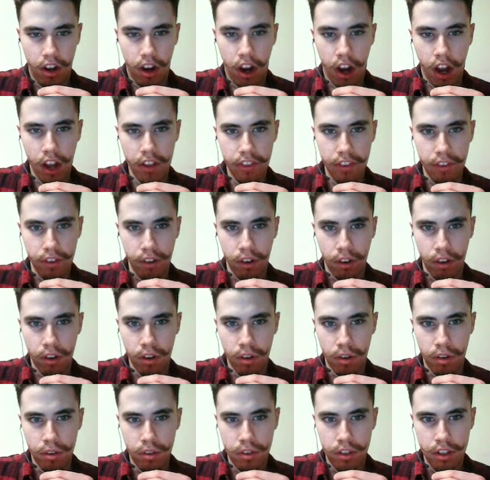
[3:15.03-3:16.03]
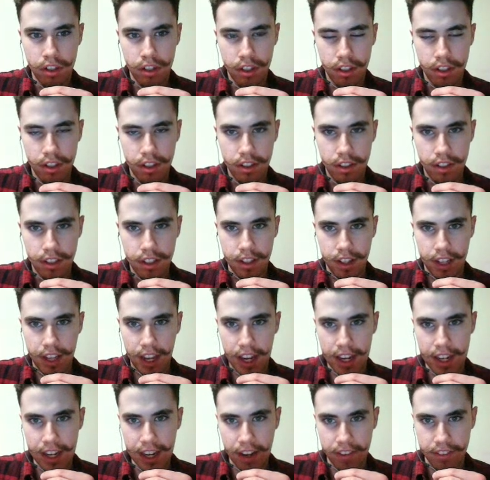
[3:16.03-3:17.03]
on their own, you
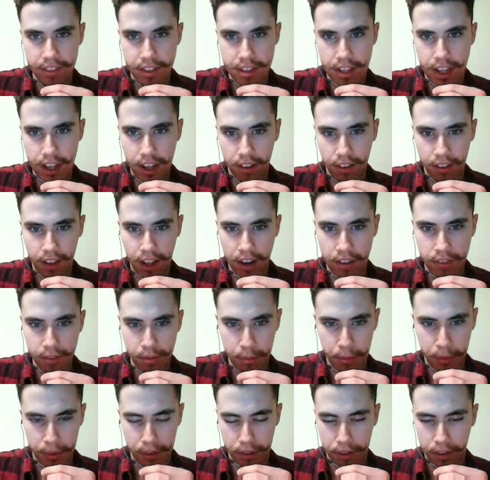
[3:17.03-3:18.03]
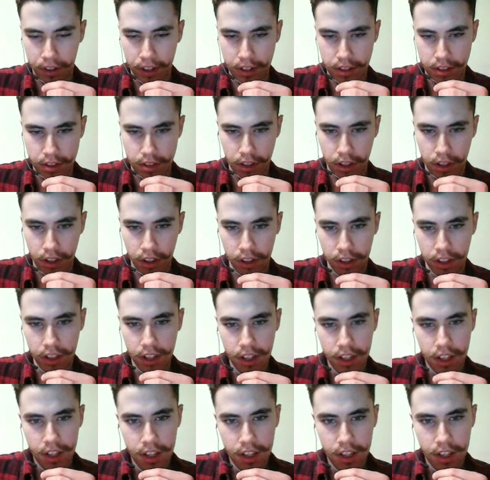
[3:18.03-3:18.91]
kind of have to take a lot of them with a grain of salt.